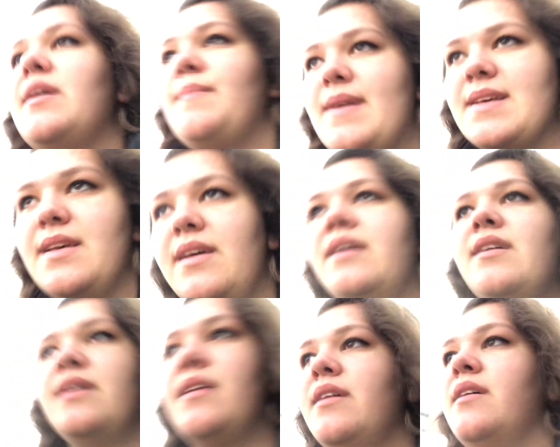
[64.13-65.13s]
gonna be
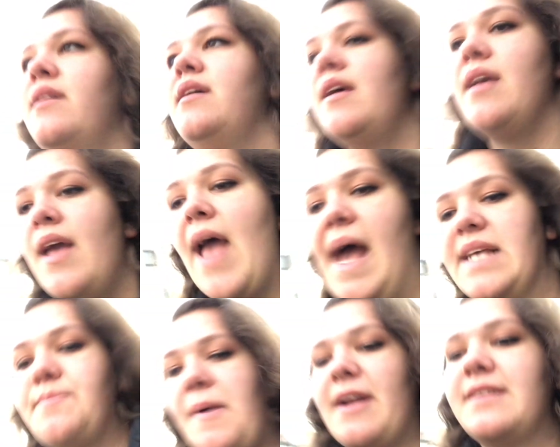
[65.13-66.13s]

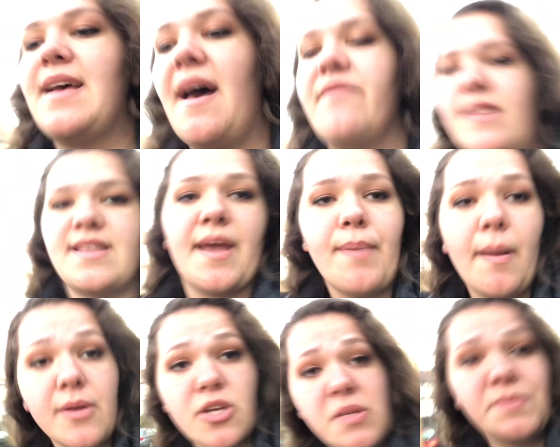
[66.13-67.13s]
as bad as having to take
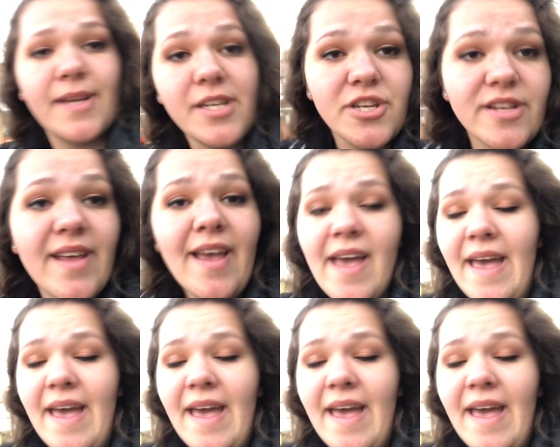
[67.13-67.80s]
public transportation